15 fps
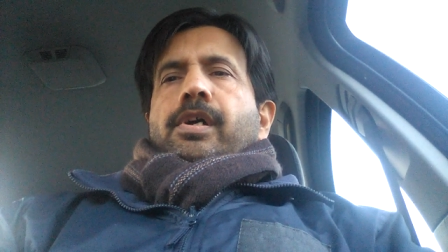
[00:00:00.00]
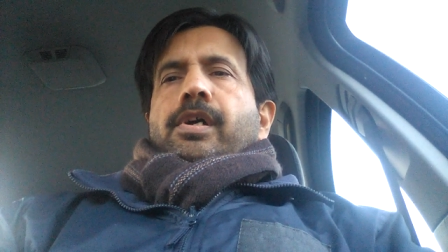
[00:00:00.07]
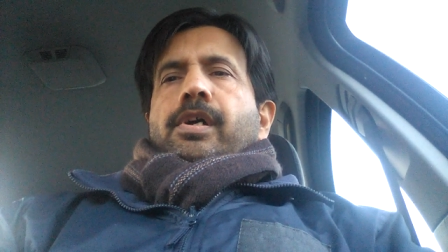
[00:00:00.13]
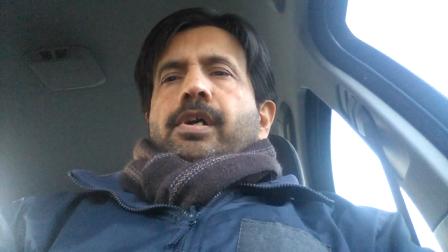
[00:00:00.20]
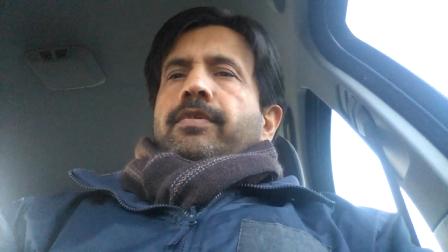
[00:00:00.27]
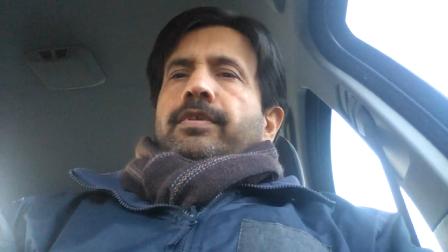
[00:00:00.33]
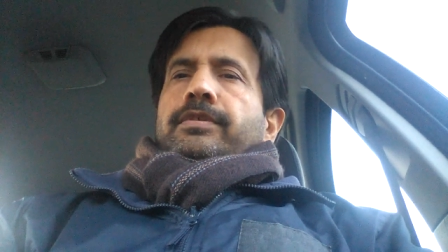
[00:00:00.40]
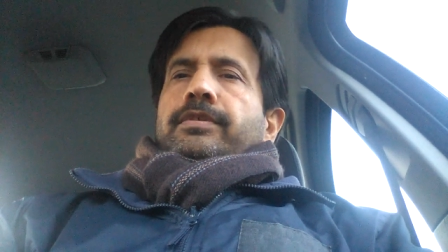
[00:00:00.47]

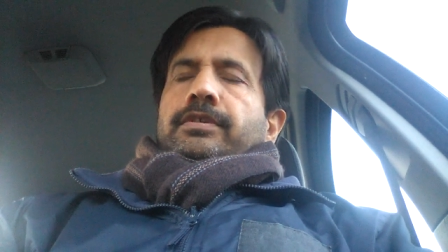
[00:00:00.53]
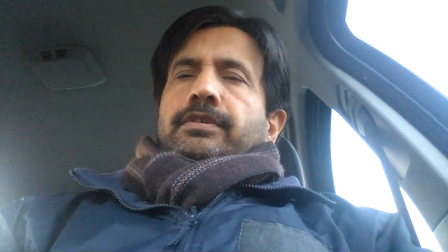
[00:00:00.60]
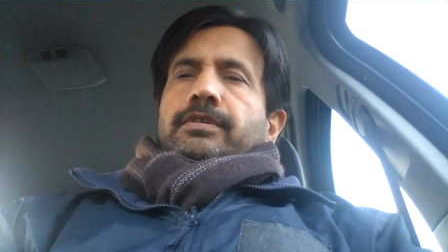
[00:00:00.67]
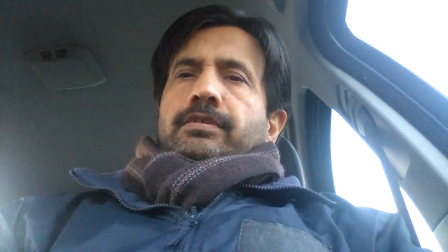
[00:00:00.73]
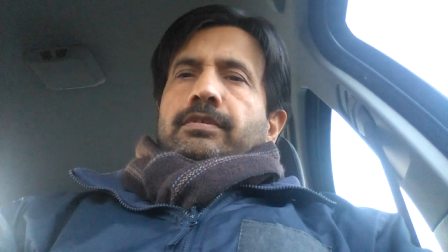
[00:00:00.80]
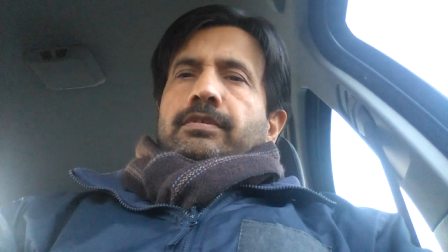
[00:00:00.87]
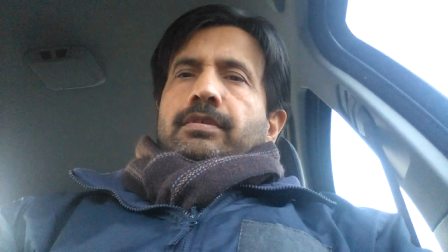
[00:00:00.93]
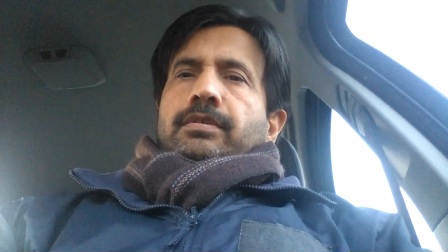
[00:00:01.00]
Hello viewers,
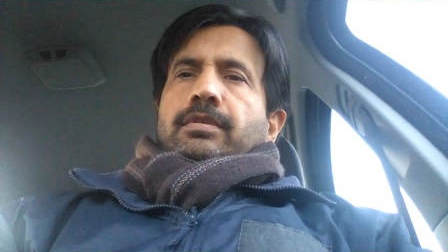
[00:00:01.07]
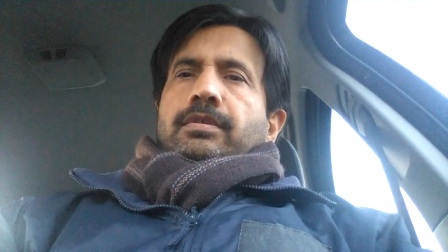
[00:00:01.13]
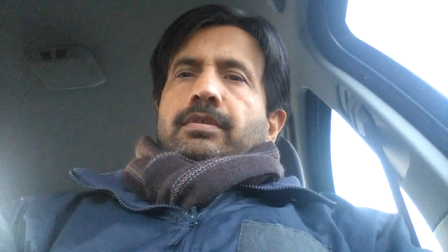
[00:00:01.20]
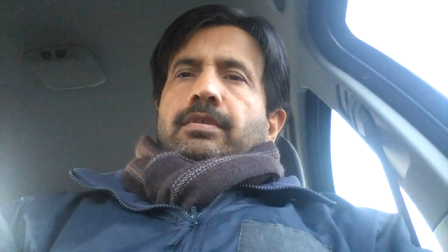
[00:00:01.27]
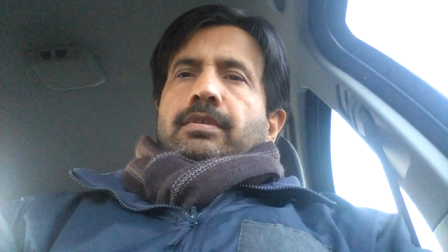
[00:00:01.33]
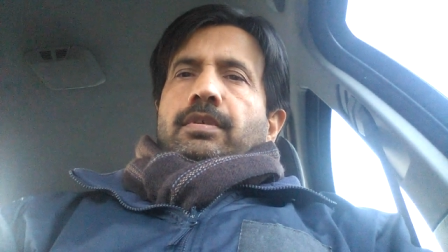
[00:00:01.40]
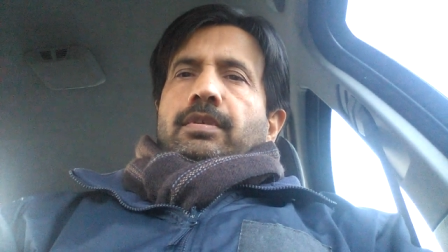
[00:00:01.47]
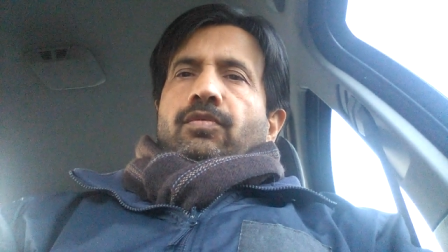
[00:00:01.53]

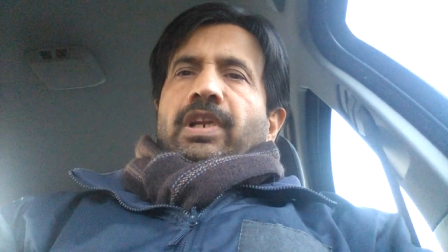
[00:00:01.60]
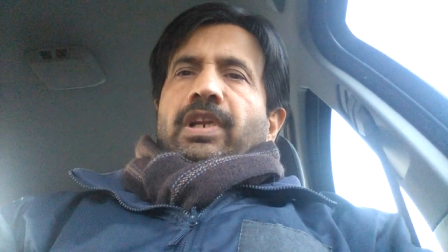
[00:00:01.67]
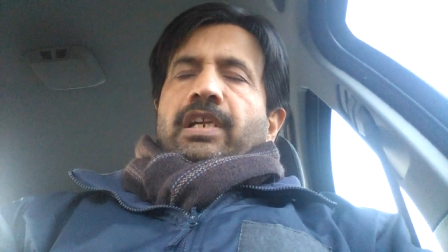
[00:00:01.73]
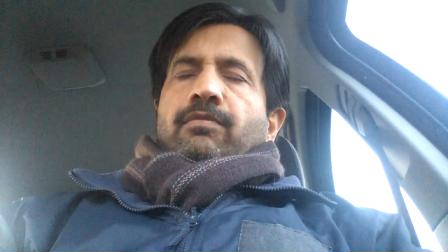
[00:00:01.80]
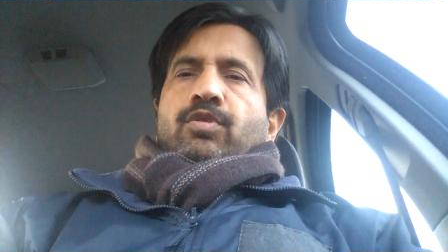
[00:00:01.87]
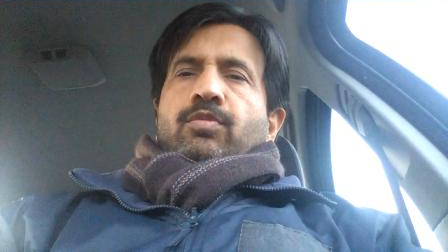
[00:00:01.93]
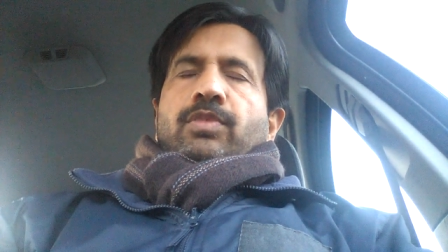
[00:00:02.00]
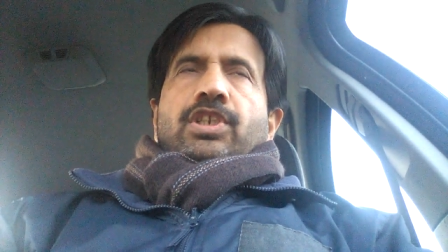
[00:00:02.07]
uh,
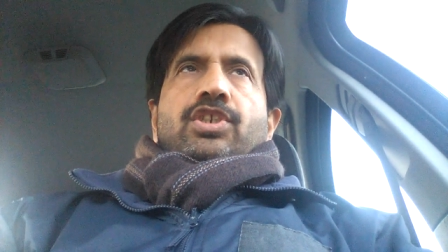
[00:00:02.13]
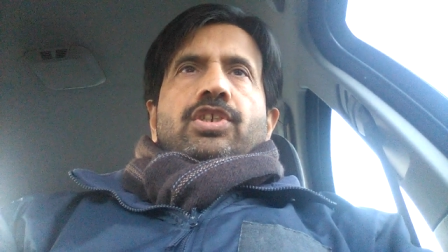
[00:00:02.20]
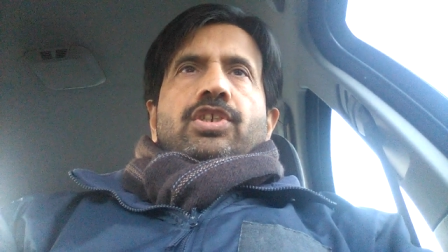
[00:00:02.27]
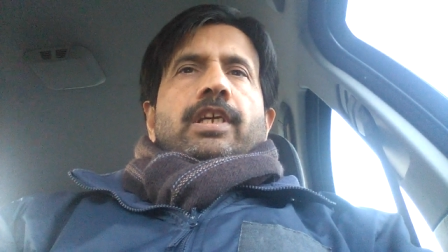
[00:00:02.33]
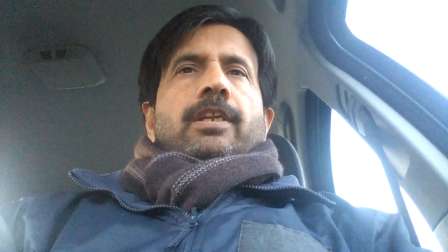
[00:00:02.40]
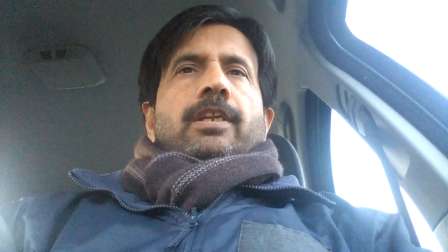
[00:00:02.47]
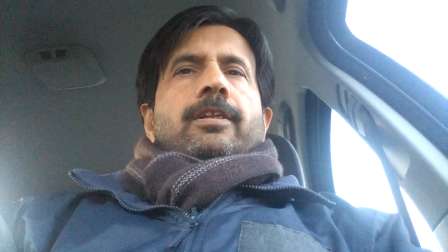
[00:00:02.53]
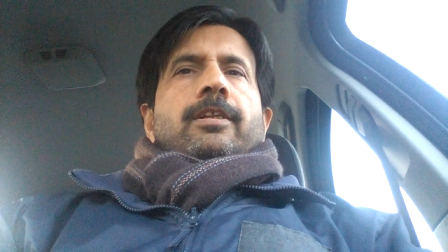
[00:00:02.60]
welcome to my
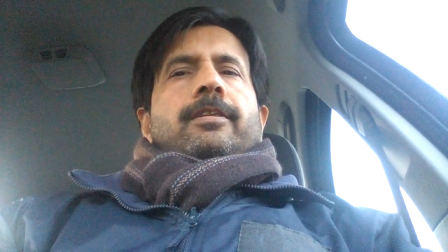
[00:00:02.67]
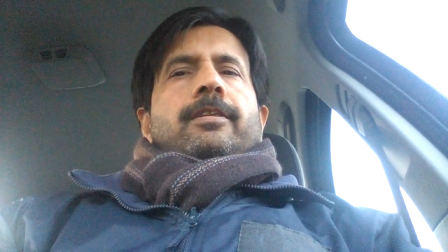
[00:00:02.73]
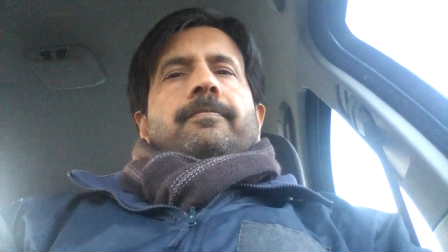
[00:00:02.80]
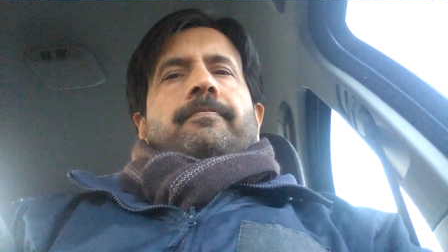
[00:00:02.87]
channel.